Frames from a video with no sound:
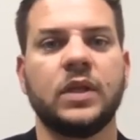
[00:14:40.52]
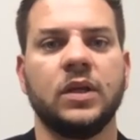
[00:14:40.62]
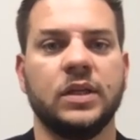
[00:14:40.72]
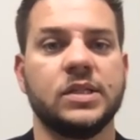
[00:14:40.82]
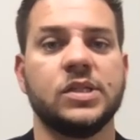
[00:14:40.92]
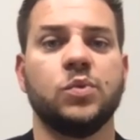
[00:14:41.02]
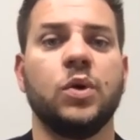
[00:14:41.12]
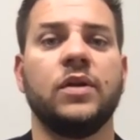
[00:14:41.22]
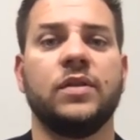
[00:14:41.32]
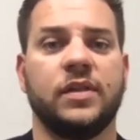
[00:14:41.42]
This is one
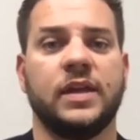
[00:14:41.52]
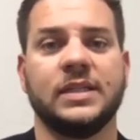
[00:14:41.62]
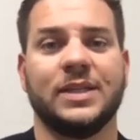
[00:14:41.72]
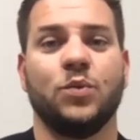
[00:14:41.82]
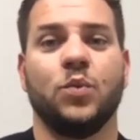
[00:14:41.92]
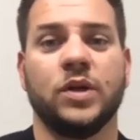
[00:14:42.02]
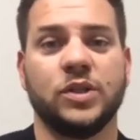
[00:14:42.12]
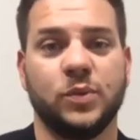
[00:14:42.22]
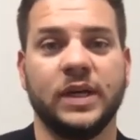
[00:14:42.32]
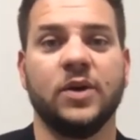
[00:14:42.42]
of the things that once
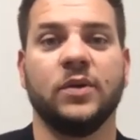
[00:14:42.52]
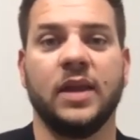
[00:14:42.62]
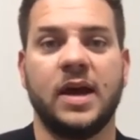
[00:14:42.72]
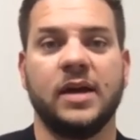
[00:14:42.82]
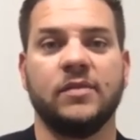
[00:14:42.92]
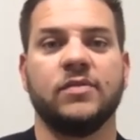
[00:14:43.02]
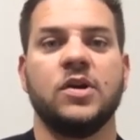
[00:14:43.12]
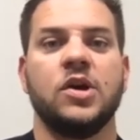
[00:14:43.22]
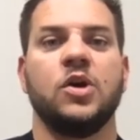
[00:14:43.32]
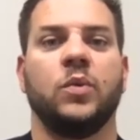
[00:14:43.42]
we go live,
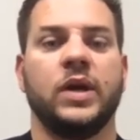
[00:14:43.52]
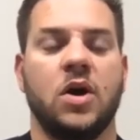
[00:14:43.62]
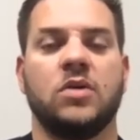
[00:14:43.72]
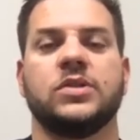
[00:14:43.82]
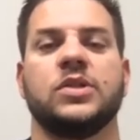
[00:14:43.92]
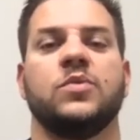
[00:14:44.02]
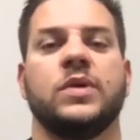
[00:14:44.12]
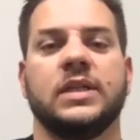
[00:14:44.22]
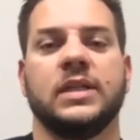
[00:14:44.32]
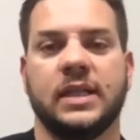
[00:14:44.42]
we also want
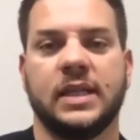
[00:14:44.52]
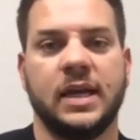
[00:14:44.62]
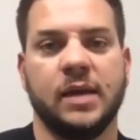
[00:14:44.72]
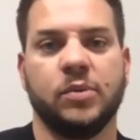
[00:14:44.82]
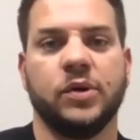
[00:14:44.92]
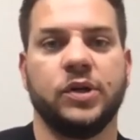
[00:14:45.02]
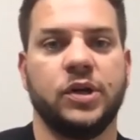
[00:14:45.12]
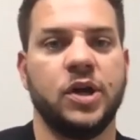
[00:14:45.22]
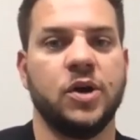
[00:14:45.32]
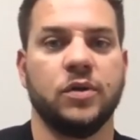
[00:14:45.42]
to let that neighborhood
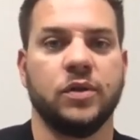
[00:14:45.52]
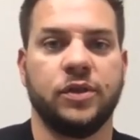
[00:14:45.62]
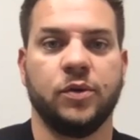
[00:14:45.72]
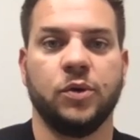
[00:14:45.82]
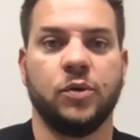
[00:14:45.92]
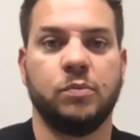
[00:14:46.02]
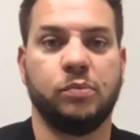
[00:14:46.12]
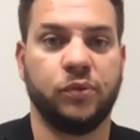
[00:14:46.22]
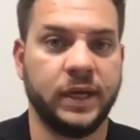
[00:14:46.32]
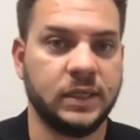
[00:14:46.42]
know through
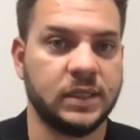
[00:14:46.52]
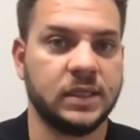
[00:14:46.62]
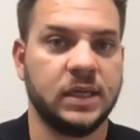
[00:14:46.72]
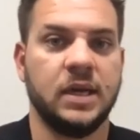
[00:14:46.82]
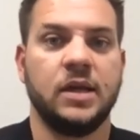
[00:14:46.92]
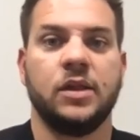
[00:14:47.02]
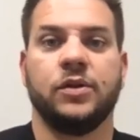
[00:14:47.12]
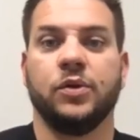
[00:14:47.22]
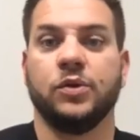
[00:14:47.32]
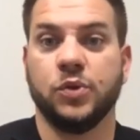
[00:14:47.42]
print,
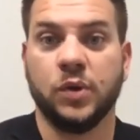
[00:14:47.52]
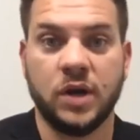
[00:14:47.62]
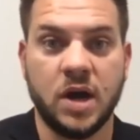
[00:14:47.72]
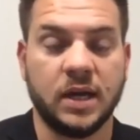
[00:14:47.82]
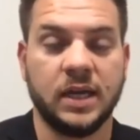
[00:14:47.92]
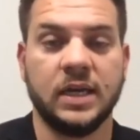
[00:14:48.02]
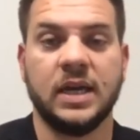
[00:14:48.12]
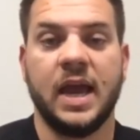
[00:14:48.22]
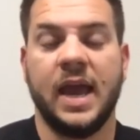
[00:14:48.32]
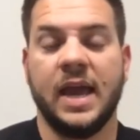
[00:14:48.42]
through door
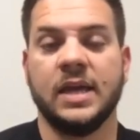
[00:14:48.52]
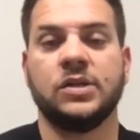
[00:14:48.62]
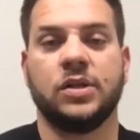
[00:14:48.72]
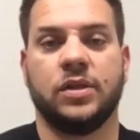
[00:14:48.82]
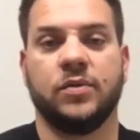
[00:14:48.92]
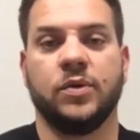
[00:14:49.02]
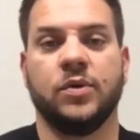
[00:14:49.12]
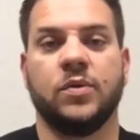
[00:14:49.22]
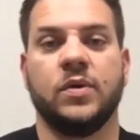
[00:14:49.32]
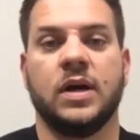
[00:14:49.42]
knocking, and
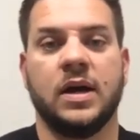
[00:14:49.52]
through